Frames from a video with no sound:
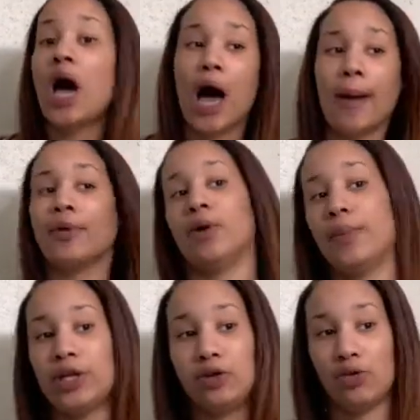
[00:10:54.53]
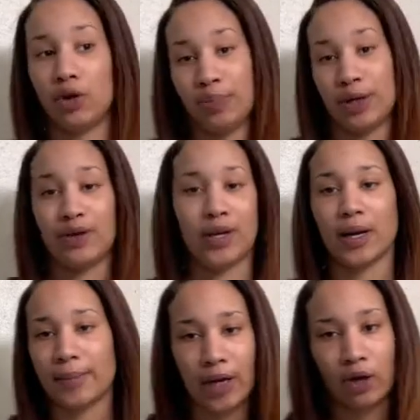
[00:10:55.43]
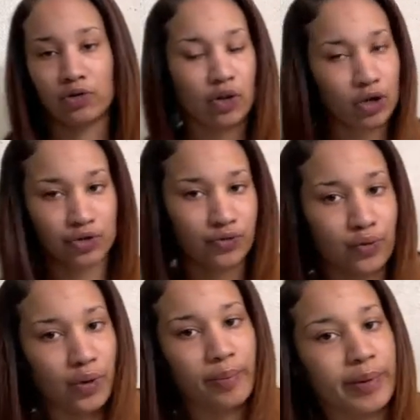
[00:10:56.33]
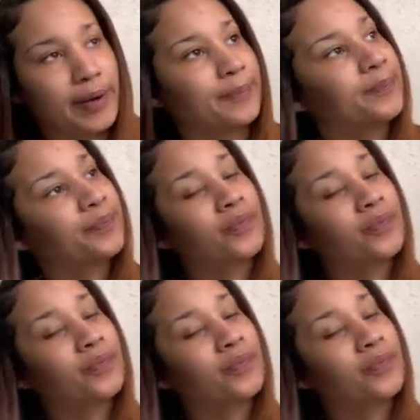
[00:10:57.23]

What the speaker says: I'm gonna make you known, period, and I'm not gonna charge you for it. But